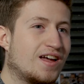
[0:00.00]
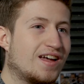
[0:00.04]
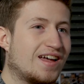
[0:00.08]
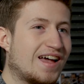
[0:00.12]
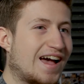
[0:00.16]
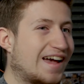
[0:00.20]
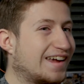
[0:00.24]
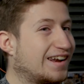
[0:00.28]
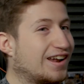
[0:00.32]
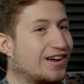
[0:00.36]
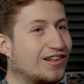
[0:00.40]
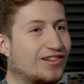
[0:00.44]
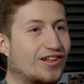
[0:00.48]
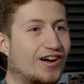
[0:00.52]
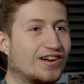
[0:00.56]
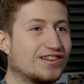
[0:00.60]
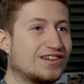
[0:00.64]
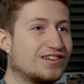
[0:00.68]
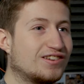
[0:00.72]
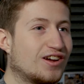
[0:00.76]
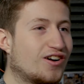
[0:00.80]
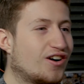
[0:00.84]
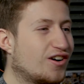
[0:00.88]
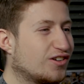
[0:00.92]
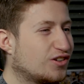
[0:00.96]
I do a lot.
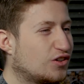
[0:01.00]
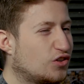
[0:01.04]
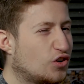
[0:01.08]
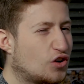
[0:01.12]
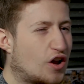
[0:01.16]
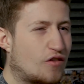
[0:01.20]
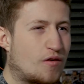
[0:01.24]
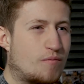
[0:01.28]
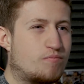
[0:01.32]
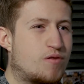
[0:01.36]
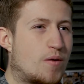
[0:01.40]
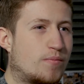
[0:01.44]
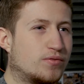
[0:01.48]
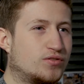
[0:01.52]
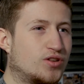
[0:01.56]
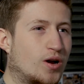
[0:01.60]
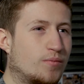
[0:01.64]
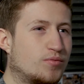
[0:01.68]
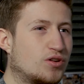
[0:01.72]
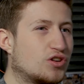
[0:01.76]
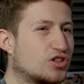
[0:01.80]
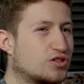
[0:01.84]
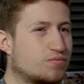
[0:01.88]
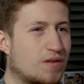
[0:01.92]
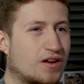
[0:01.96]
You don't have a proper job,
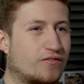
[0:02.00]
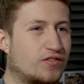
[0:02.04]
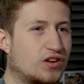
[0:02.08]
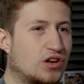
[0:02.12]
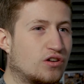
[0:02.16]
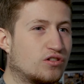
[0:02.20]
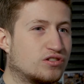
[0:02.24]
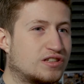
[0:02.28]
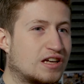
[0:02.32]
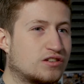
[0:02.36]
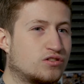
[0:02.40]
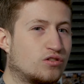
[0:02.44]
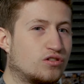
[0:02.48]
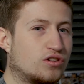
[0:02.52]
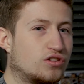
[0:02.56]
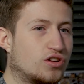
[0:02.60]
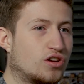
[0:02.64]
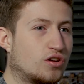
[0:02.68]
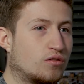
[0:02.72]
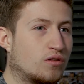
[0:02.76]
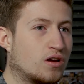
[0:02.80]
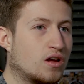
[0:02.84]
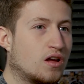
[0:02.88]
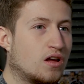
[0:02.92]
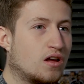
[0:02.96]
you just make videos, that's all you
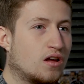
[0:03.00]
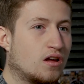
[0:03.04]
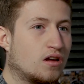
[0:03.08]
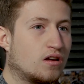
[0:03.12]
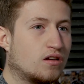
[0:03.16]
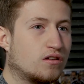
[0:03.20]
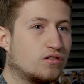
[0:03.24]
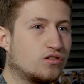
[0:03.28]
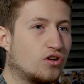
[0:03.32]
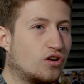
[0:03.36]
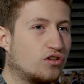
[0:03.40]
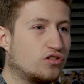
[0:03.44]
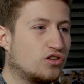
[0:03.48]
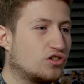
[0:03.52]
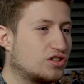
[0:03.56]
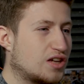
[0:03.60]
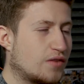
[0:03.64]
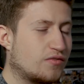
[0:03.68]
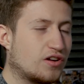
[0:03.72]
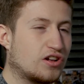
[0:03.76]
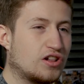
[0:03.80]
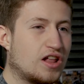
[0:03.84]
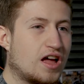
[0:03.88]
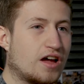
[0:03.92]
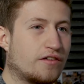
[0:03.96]
do. You're just
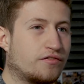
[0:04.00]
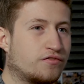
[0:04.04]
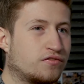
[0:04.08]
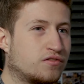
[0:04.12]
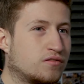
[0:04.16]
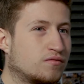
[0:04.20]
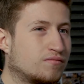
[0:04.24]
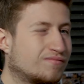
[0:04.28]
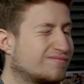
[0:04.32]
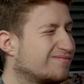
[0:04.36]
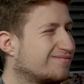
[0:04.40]
having a laugh.